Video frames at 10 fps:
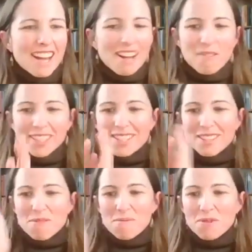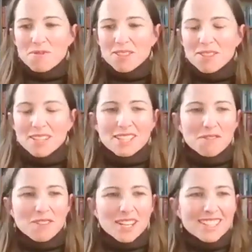I wanted to move to a
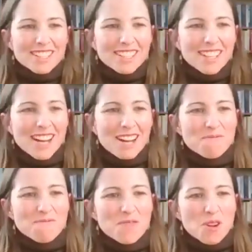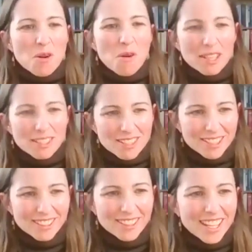different
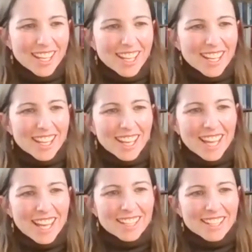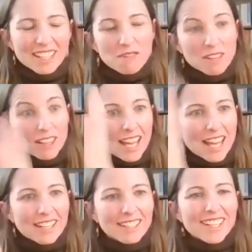question and a different
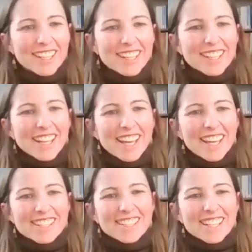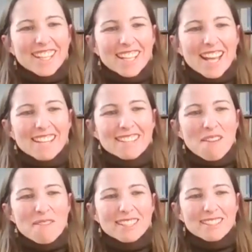line. And as
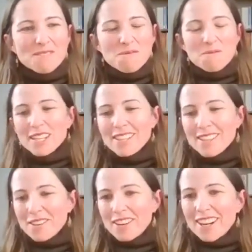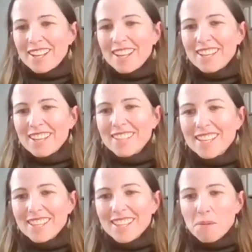I was reading your
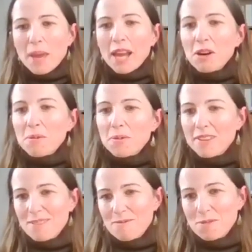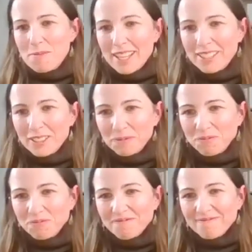essay, a parable came to mind.
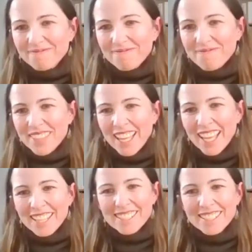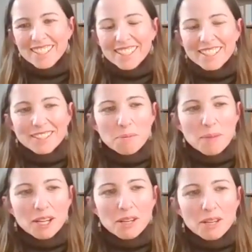And it's the
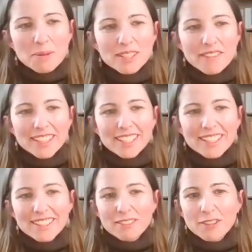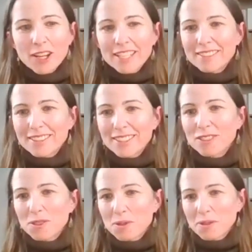parable of the dishonest
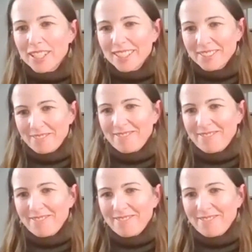steward.